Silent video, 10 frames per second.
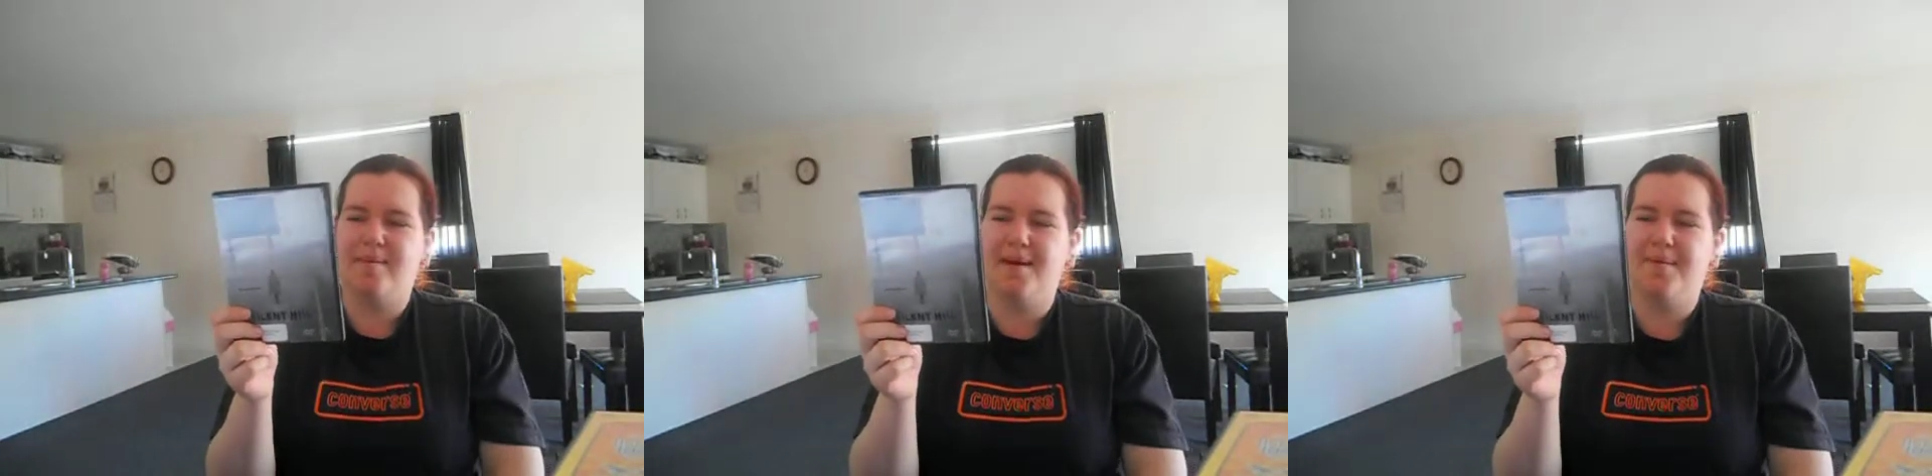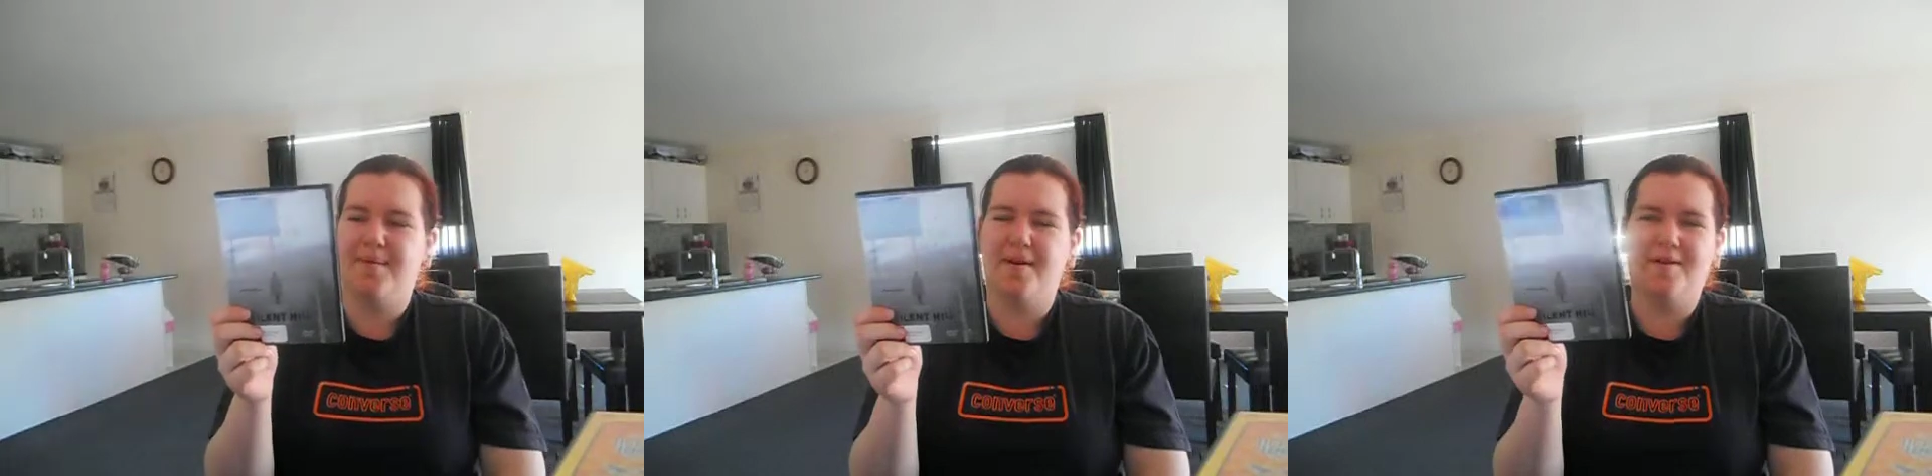
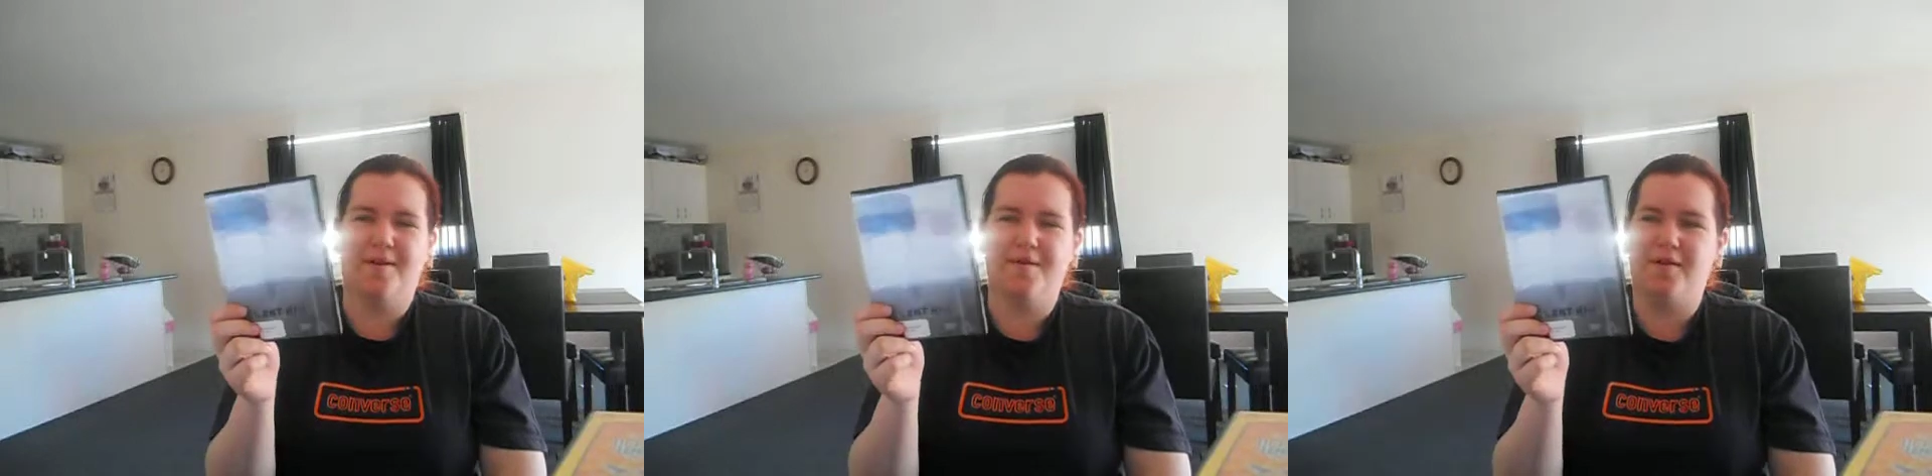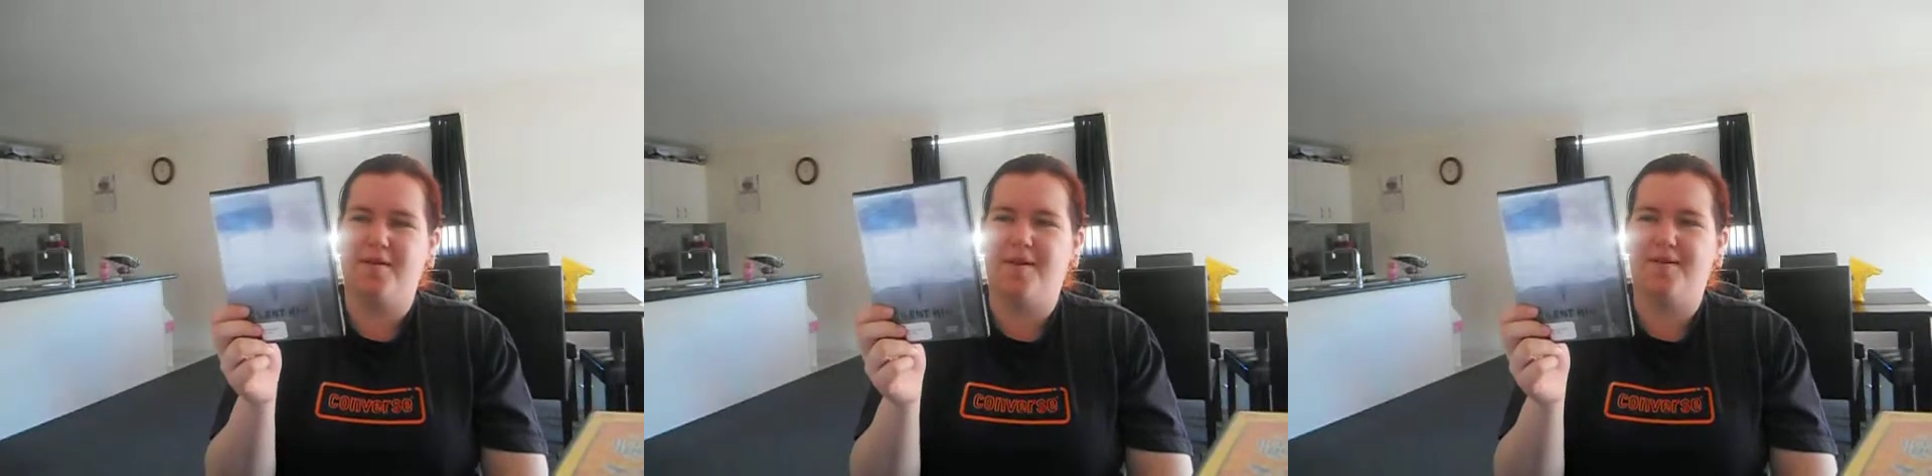I've read a
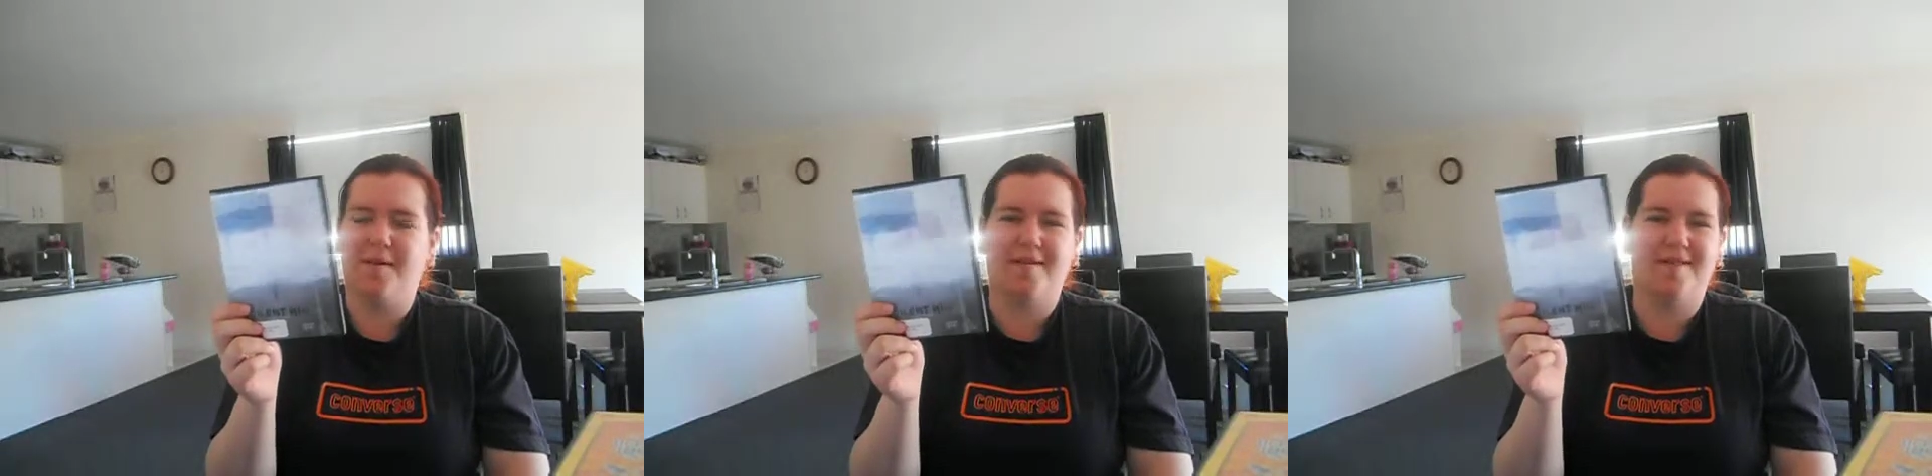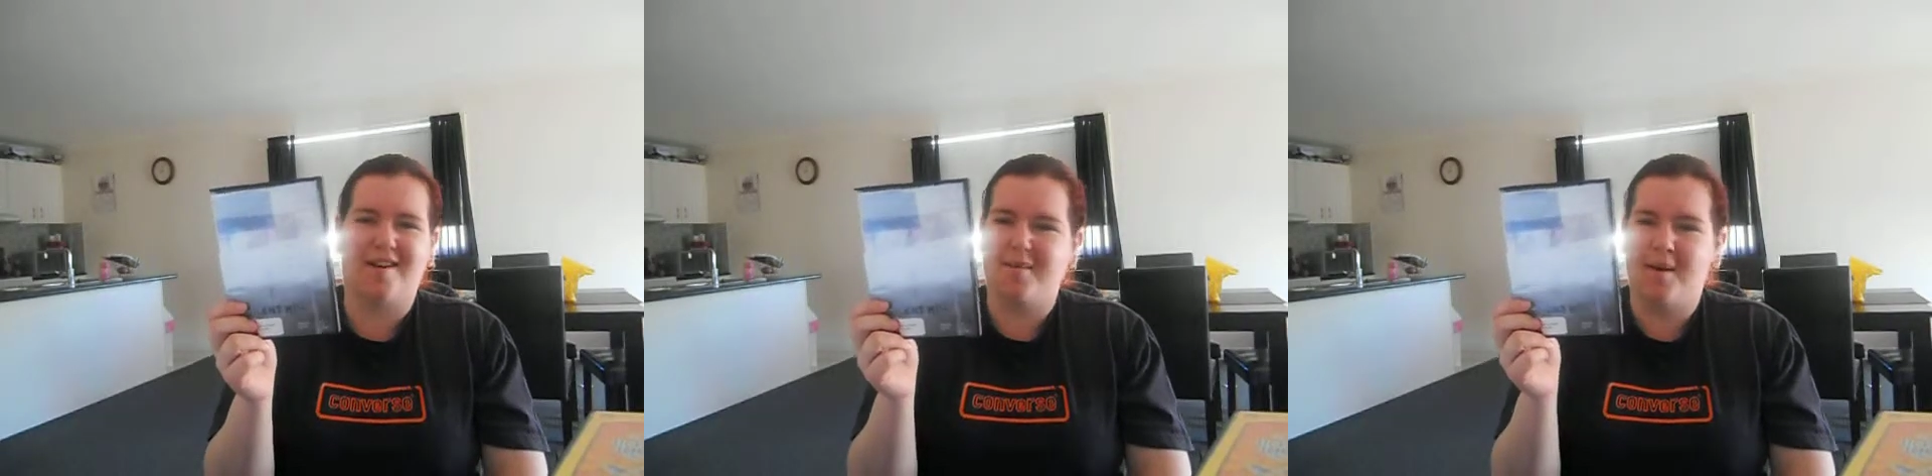few things about the
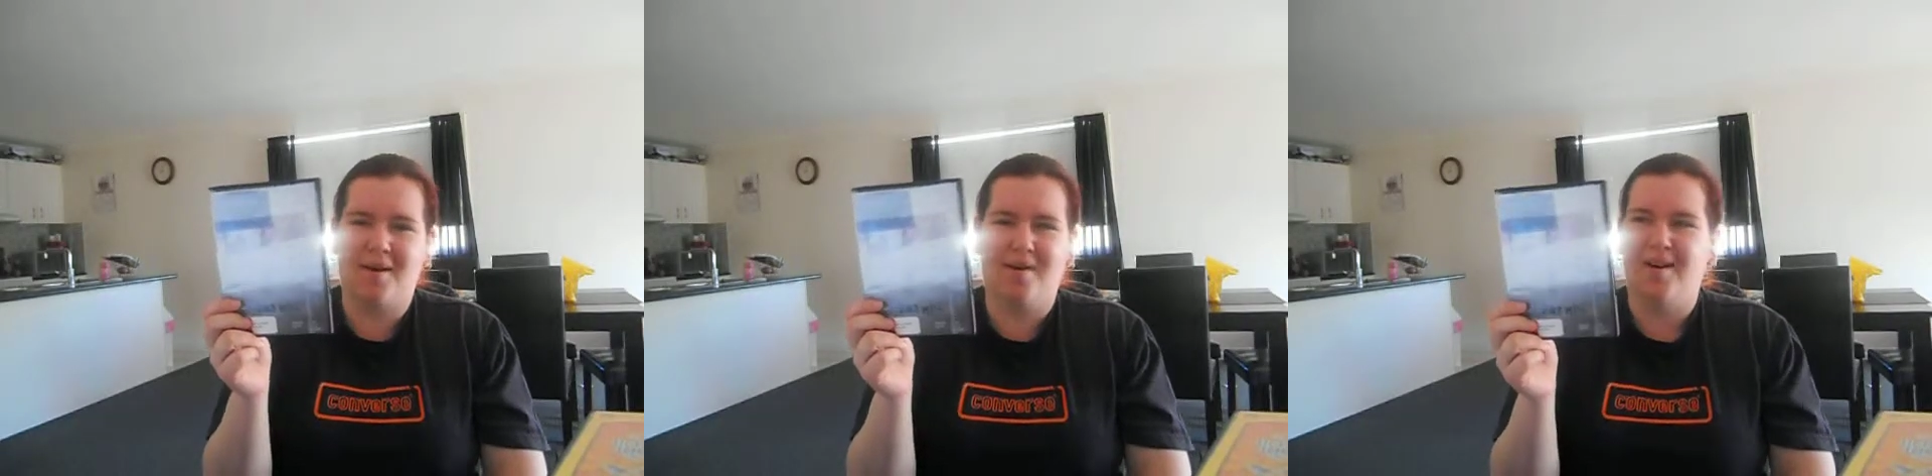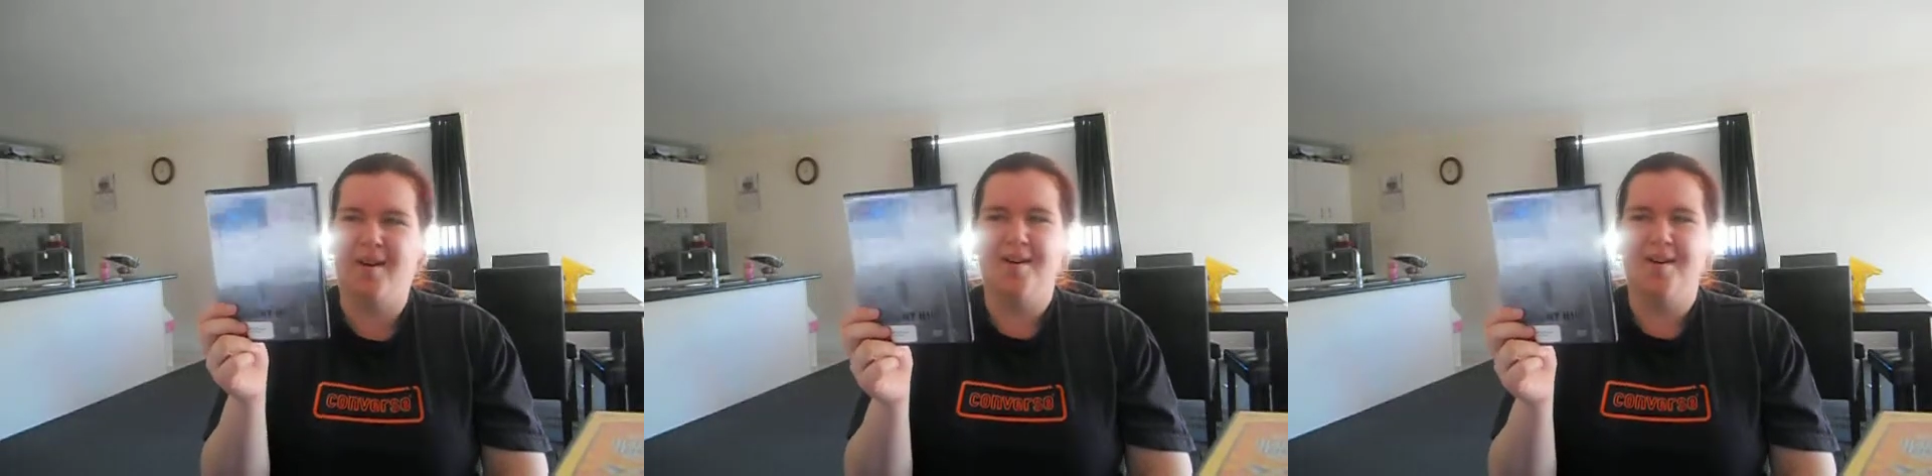second one and